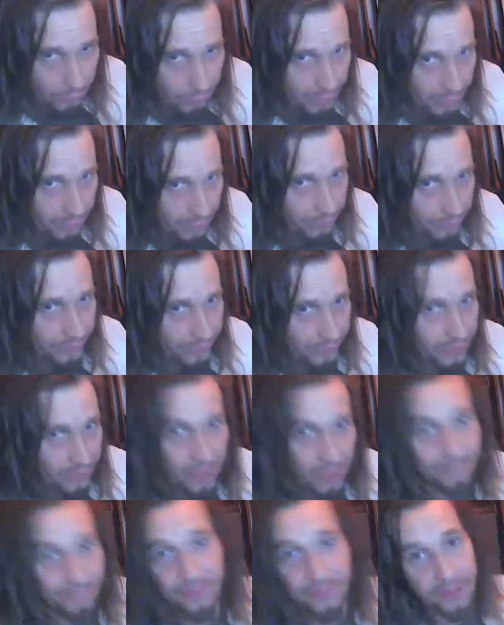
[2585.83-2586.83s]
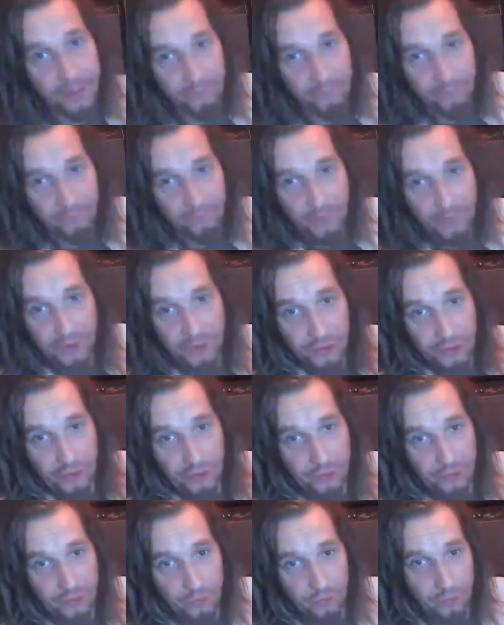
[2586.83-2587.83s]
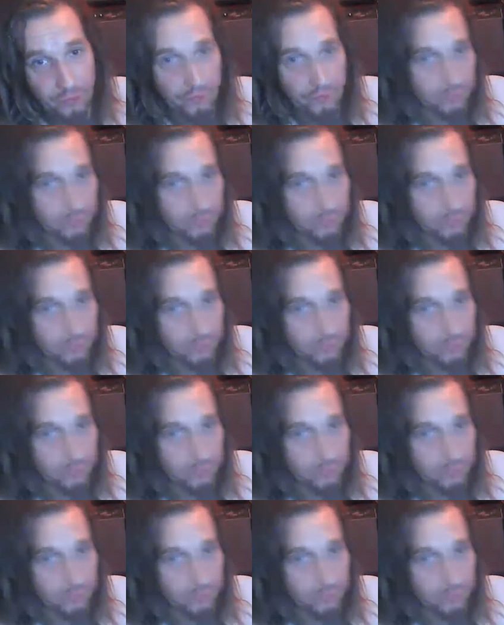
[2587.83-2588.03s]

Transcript: out with a lovely fucking dreadnought,